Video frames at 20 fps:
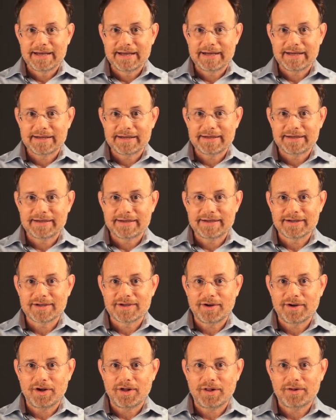a
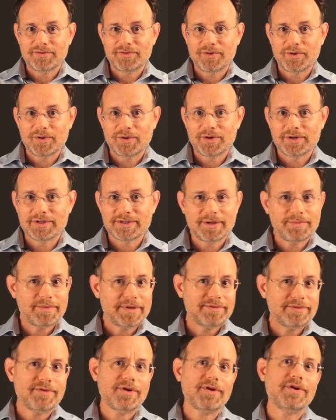call for
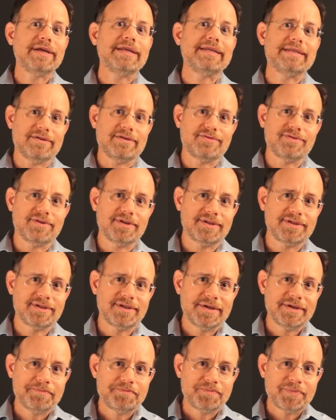something very
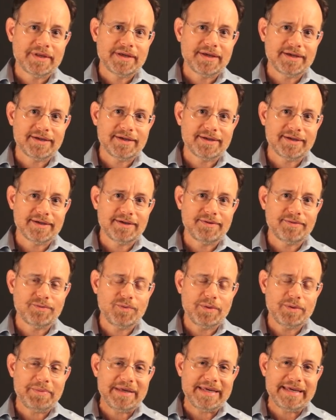different,
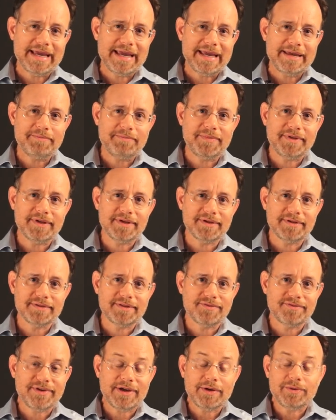what became
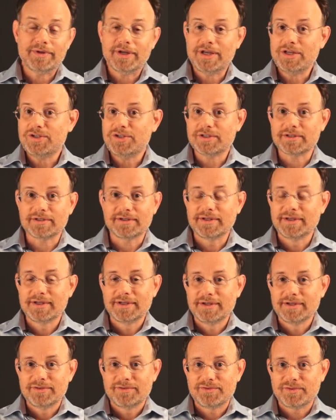the foundation
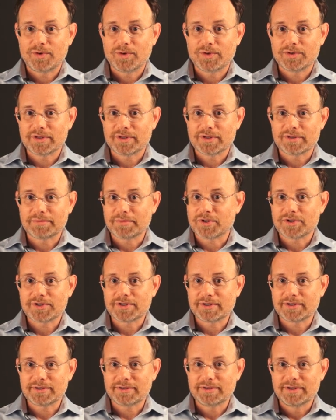for the
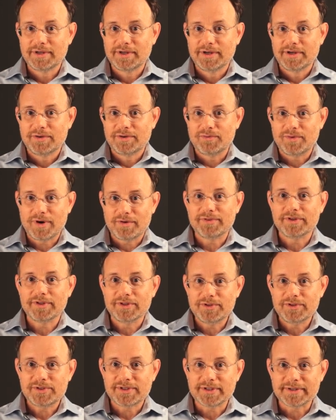commercial
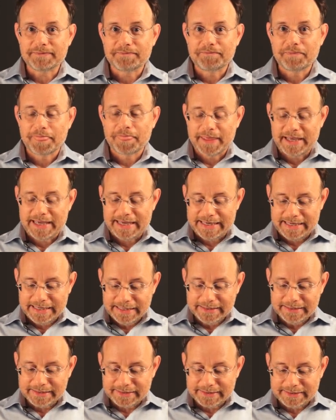revolution in
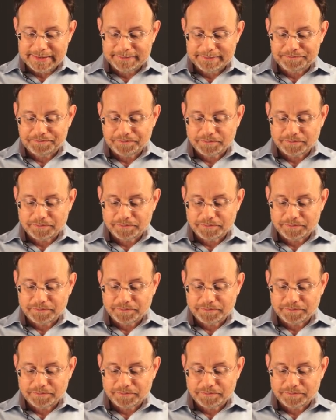England.